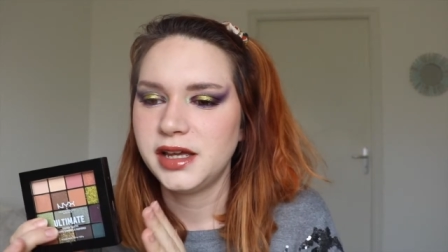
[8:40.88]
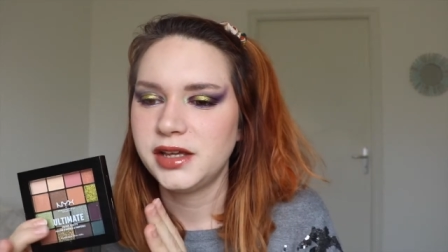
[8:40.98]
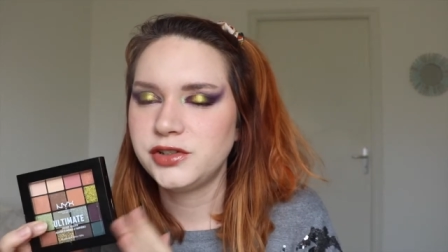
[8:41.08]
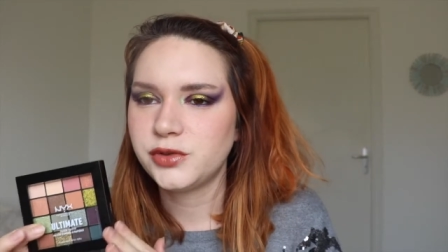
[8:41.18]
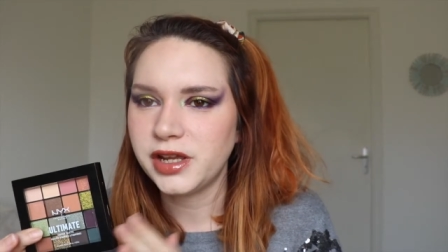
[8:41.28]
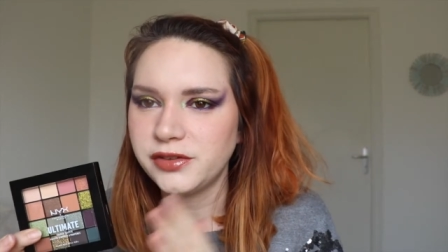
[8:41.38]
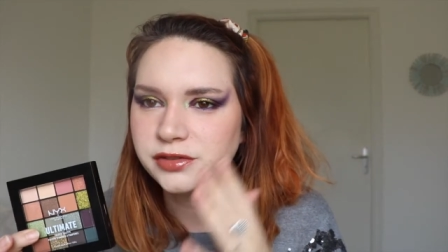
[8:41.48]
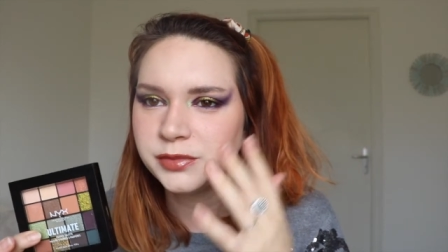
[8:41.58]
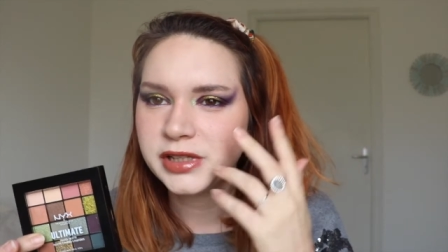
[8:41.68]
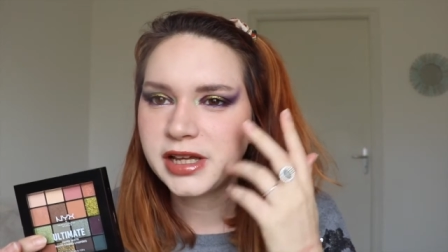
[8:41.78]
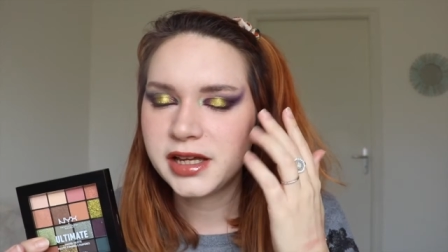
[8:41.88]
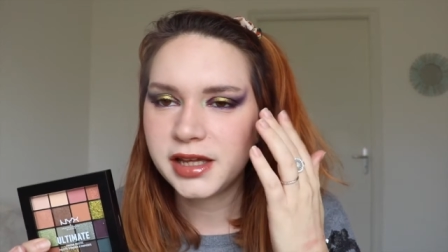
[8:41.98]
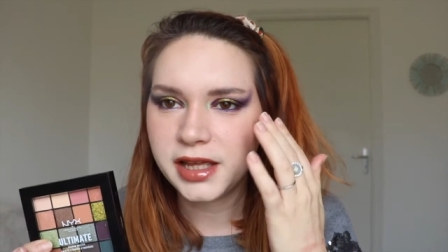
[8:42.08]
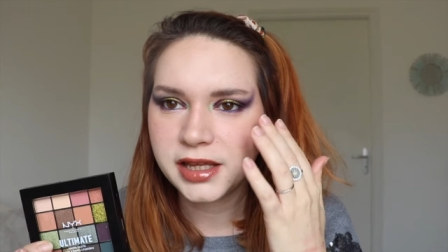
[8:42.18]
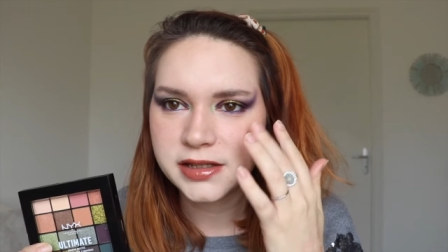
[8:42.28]
a dry formula,
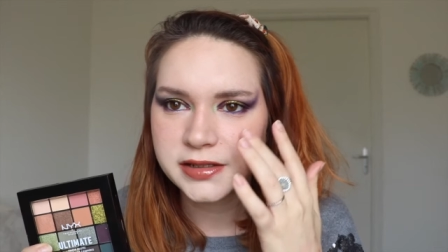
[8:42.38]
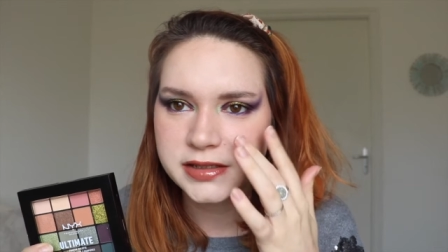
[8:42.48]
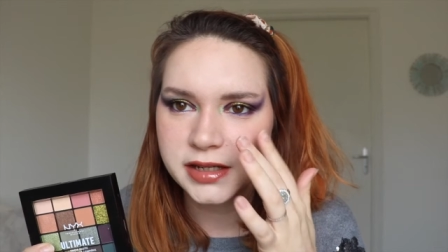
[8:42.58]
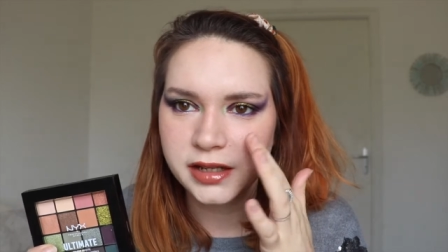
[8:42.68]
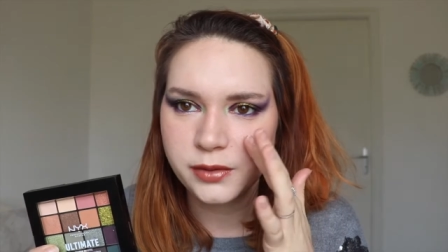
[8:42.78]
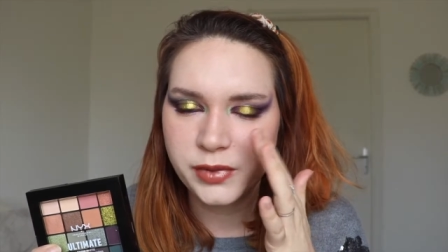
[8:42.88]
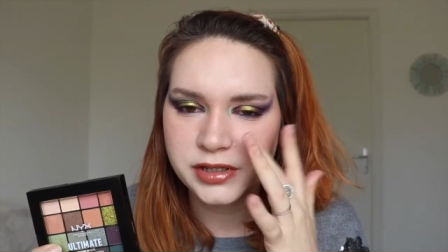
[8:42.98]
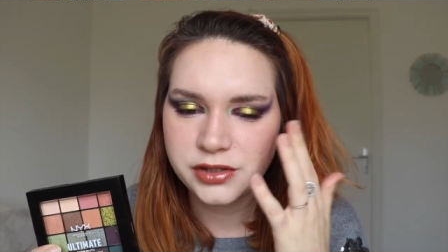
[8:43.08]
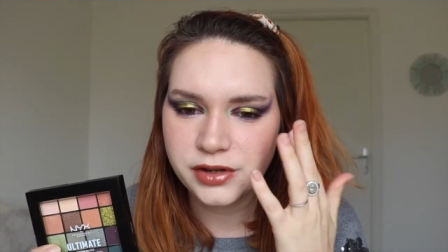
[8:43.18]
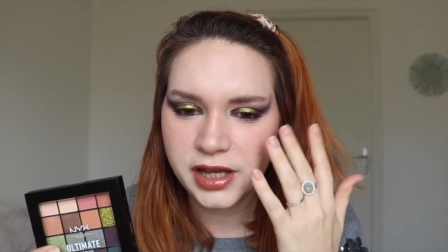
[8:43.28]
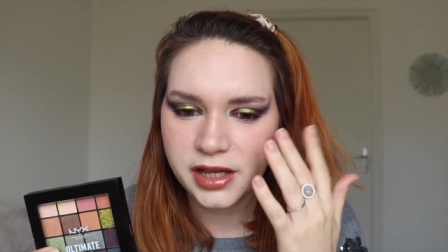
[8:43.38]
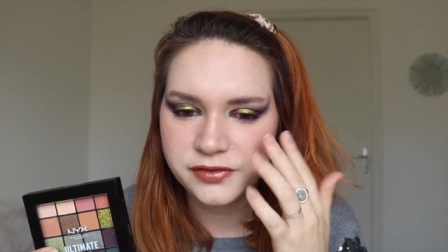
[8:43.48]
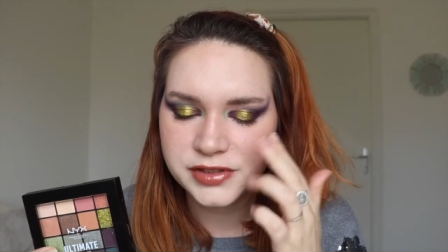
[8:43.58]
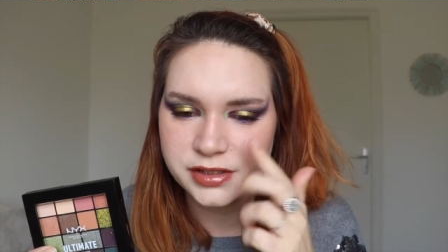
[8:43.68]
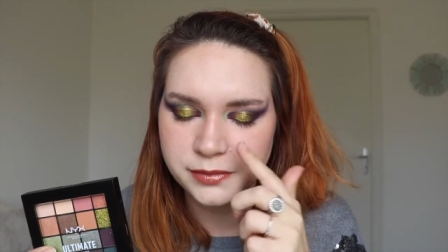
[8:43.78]
and when you have
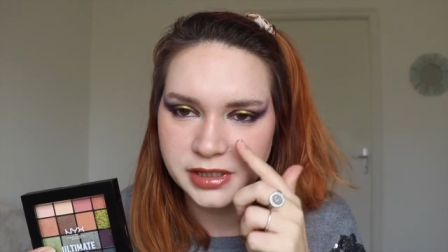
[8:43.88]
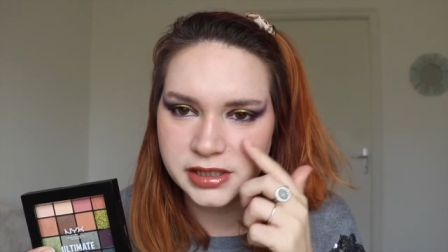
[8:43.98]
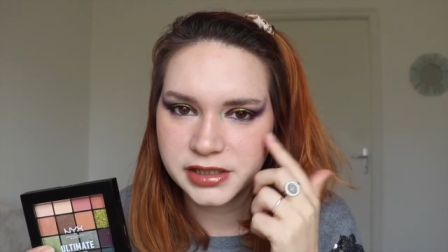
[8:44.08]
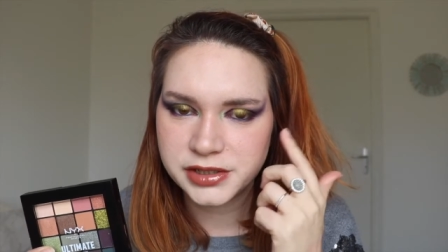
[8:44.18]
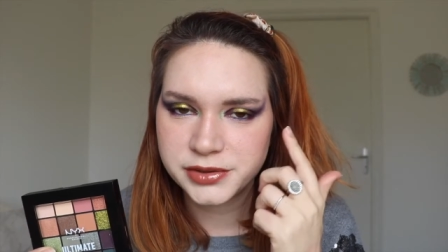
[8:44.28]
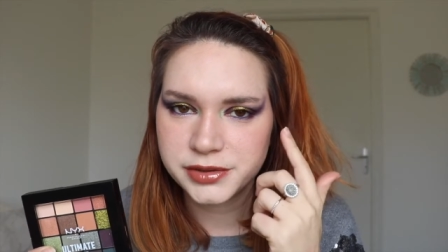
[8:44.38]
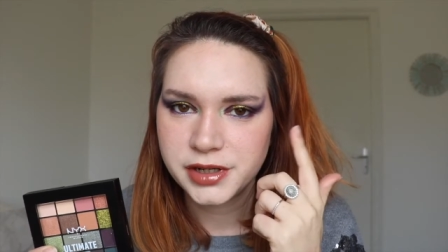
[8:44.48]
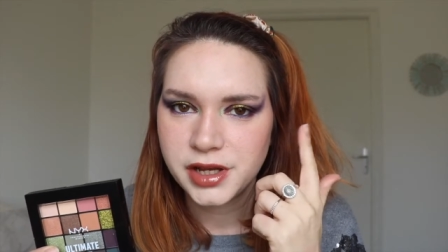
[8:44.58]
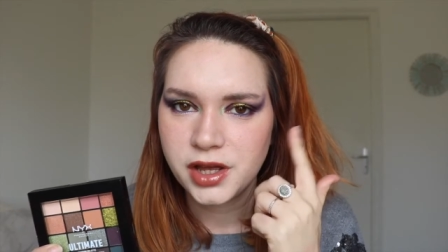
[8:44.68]
some glitter